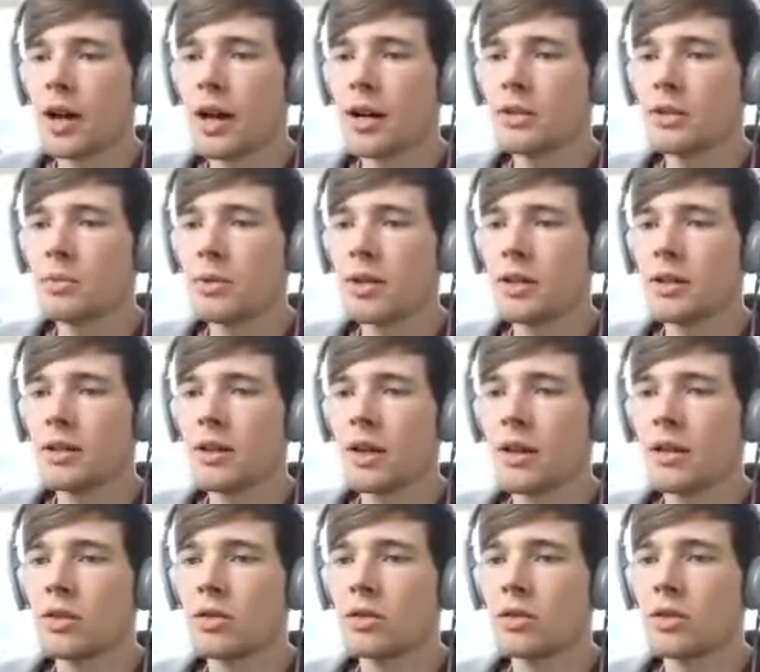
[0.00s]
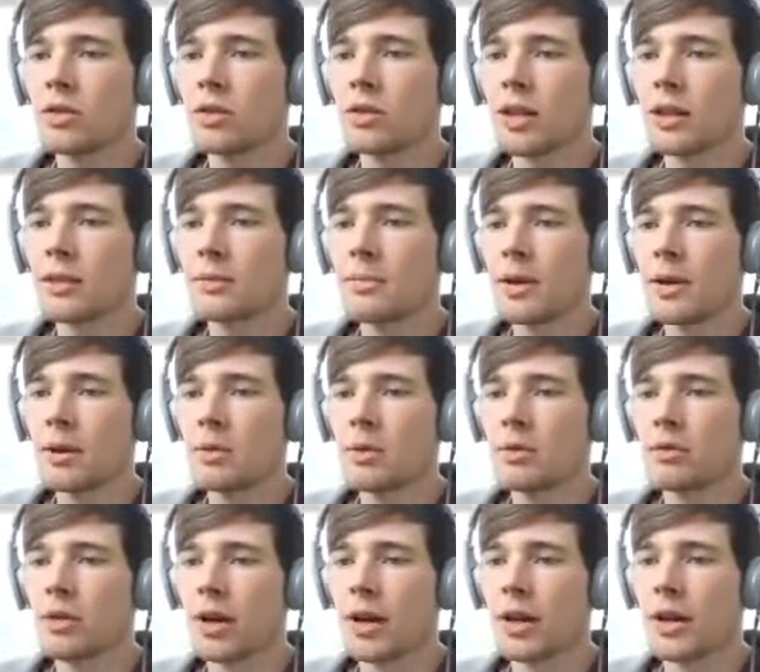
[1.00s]
Guys, we need another door, so let's make
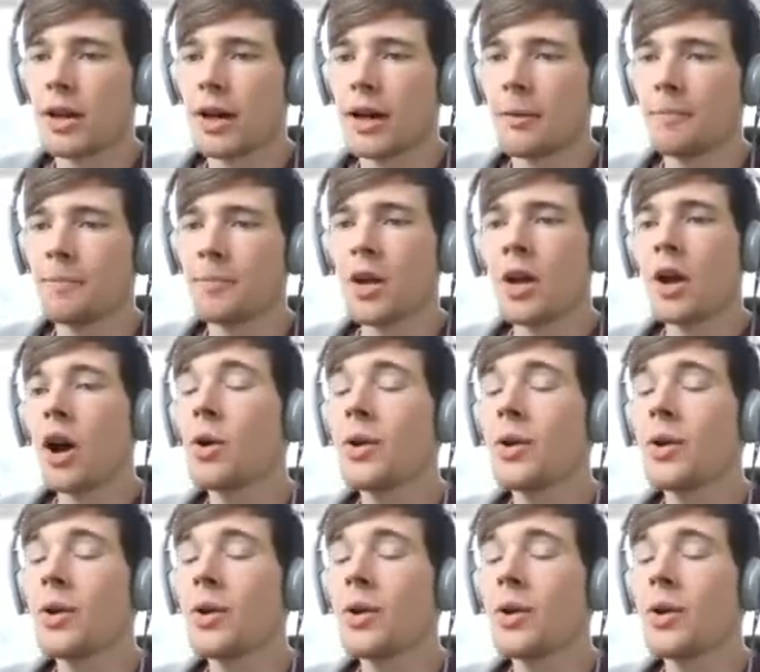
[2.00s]
one right now.